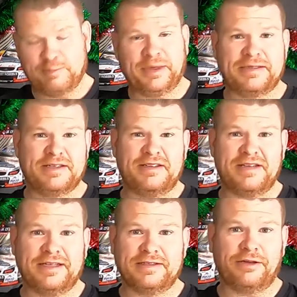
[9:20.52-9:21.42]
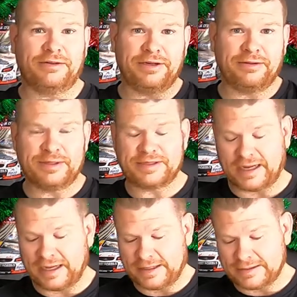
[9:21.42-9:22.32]
basically has old Erebus
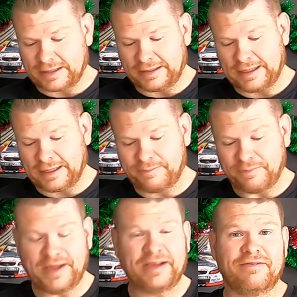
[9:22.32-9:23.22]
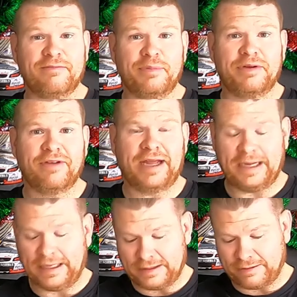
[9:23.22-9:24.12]
cars, and they give him a bit of a
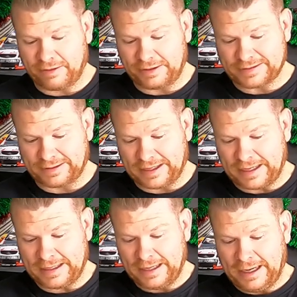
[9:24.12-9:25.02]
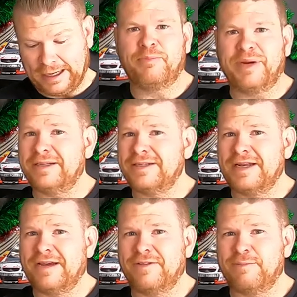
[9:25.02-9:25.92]
hand and things like that. Brown
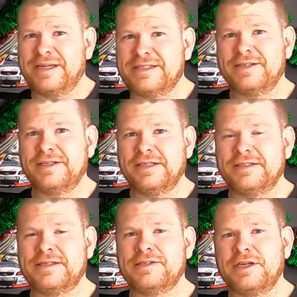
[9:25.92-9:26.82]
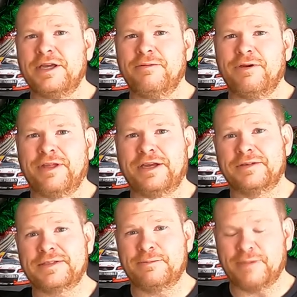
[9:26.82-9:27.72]
didn't have the best of years this year with
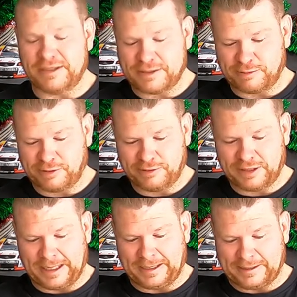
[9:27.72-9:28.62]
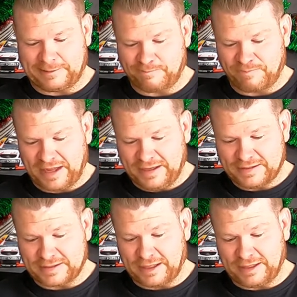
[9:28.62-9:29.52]
Eggleston Motorsport,
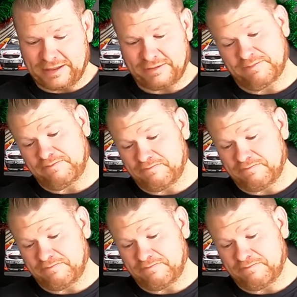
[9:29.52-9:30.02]
so